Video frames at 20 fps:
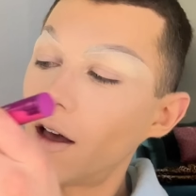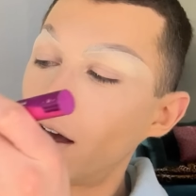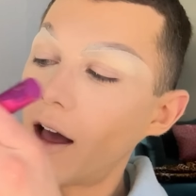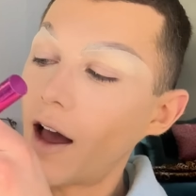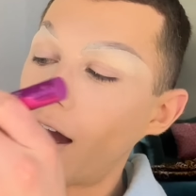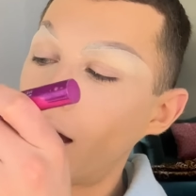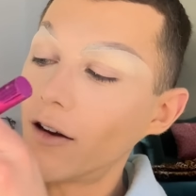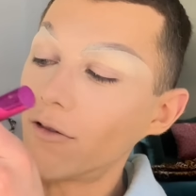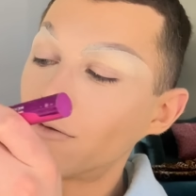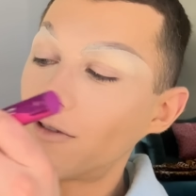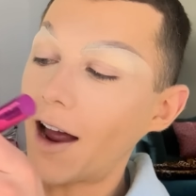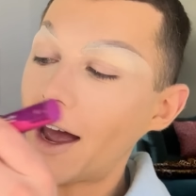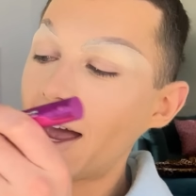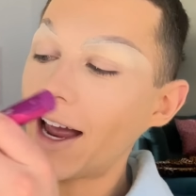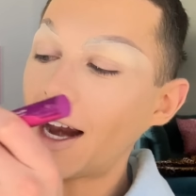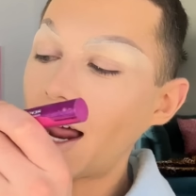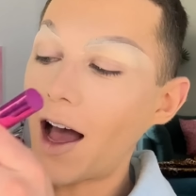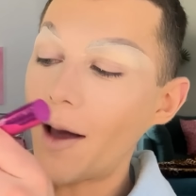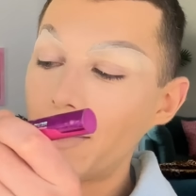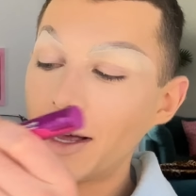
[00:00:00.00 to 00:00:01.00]
All
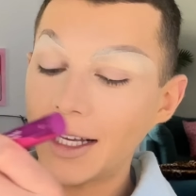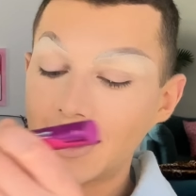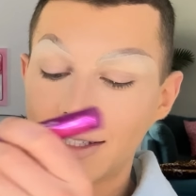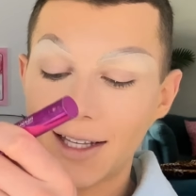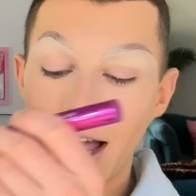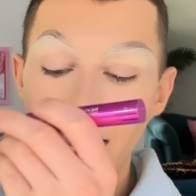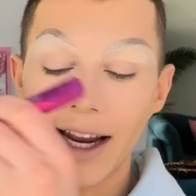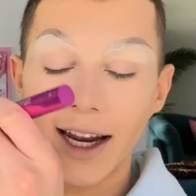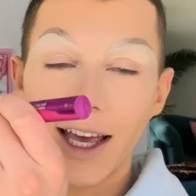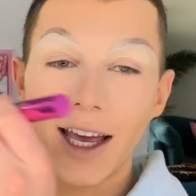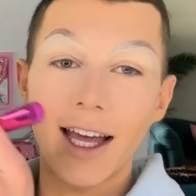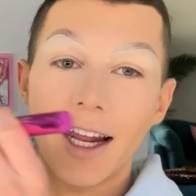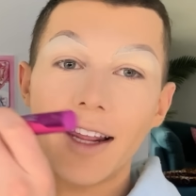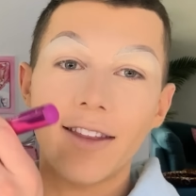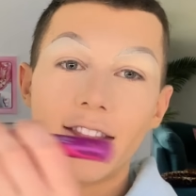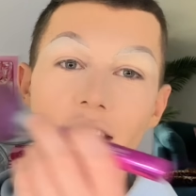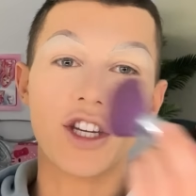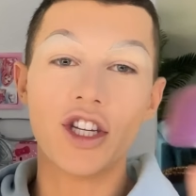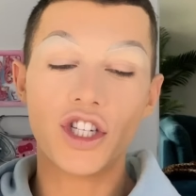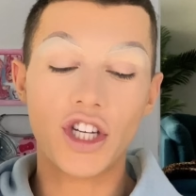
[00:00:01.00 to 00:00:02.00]
right, I'm excited.
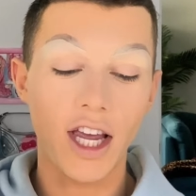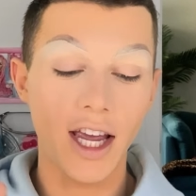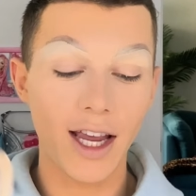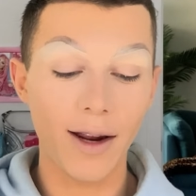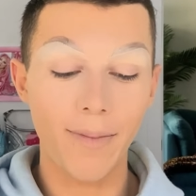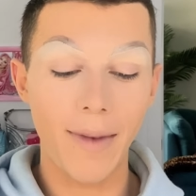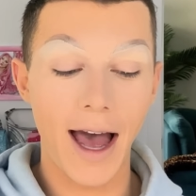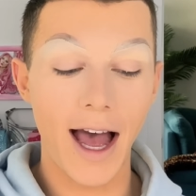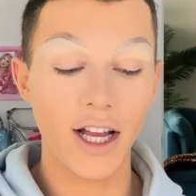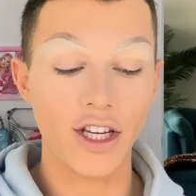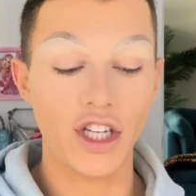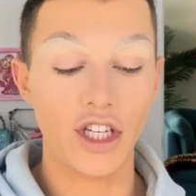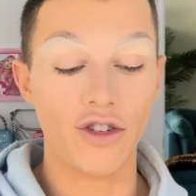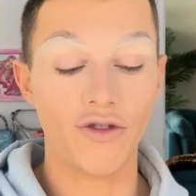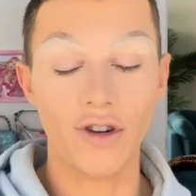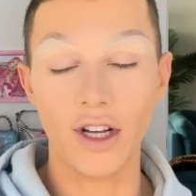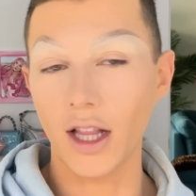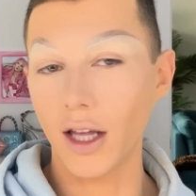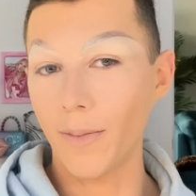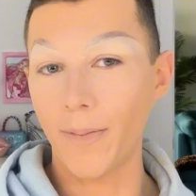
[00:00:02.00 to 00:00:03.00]
If the shade match is
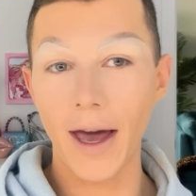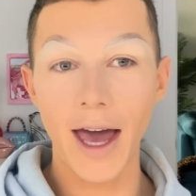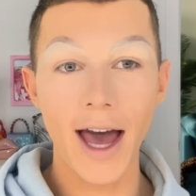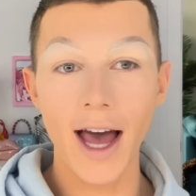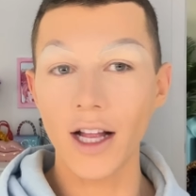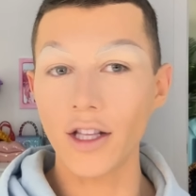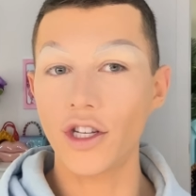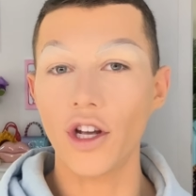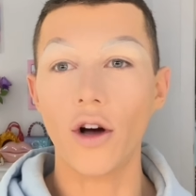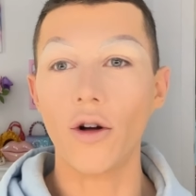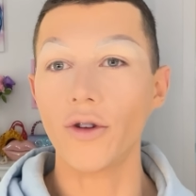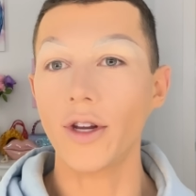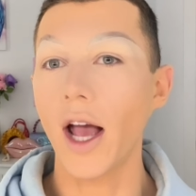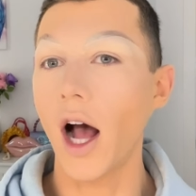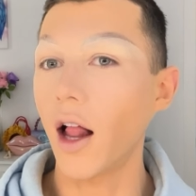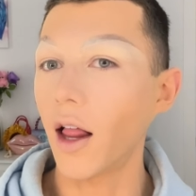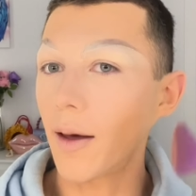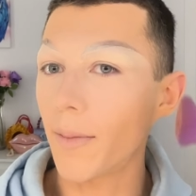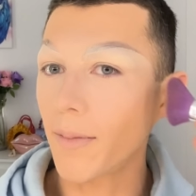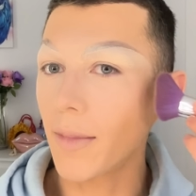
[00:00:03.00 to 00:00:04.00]
really bad, don't
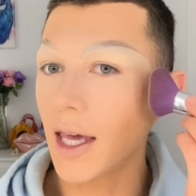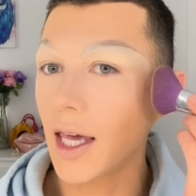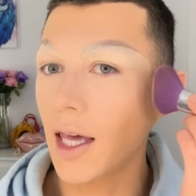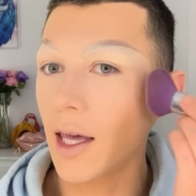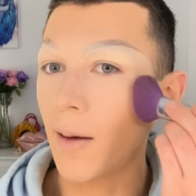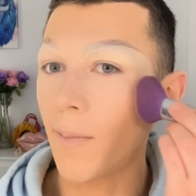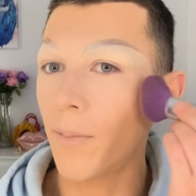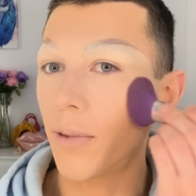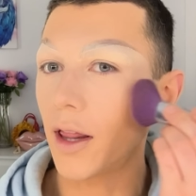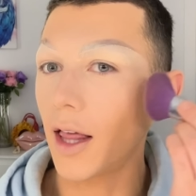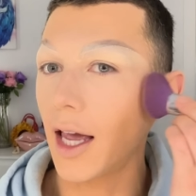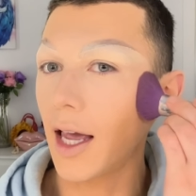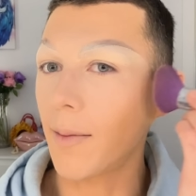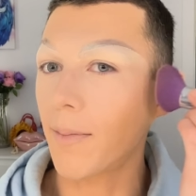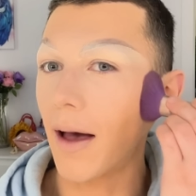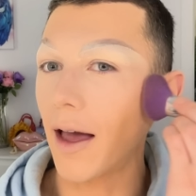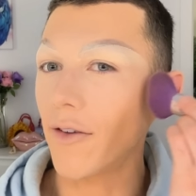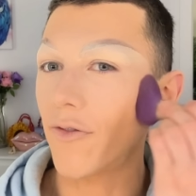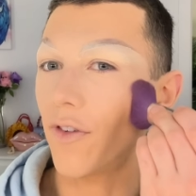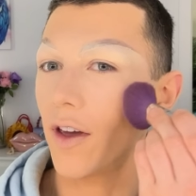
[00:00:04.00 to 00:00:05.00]
yell at me. Blame
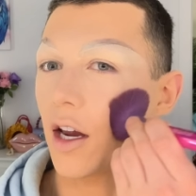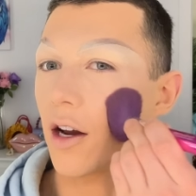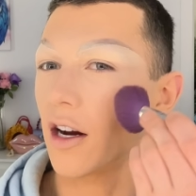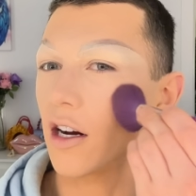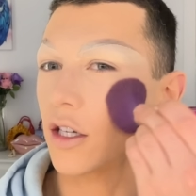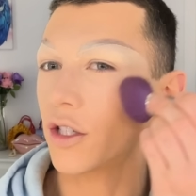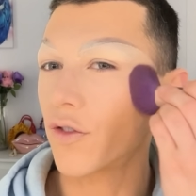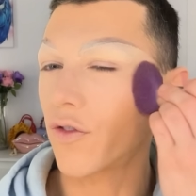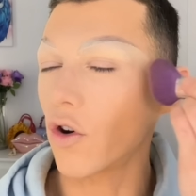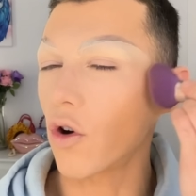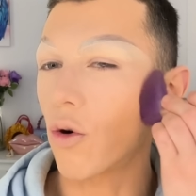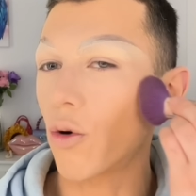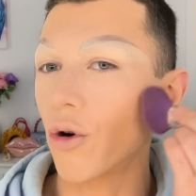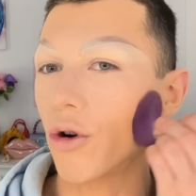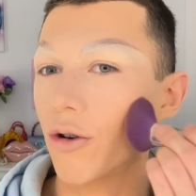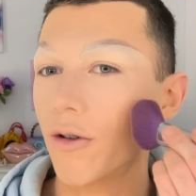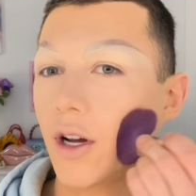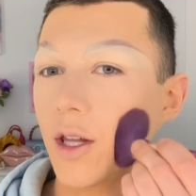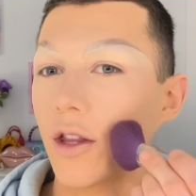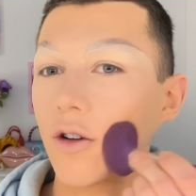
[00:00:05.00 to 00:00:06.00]
my fingers for
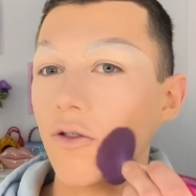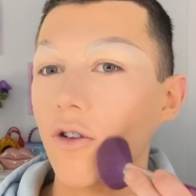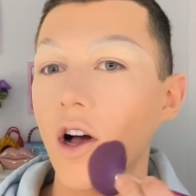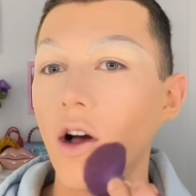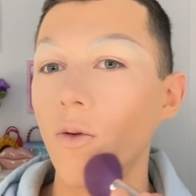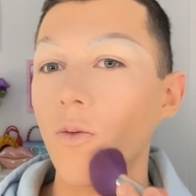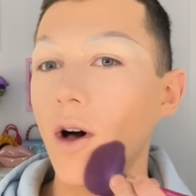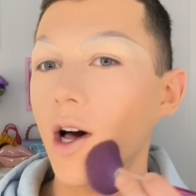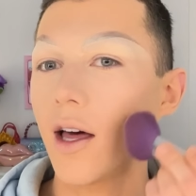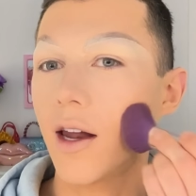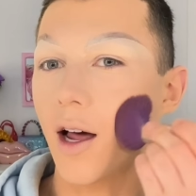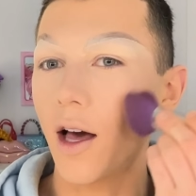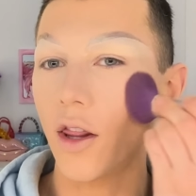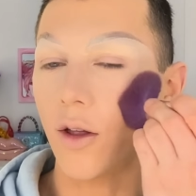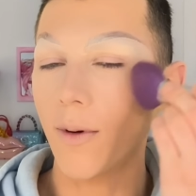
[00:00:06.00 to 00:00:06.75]
ordering the wrong one on the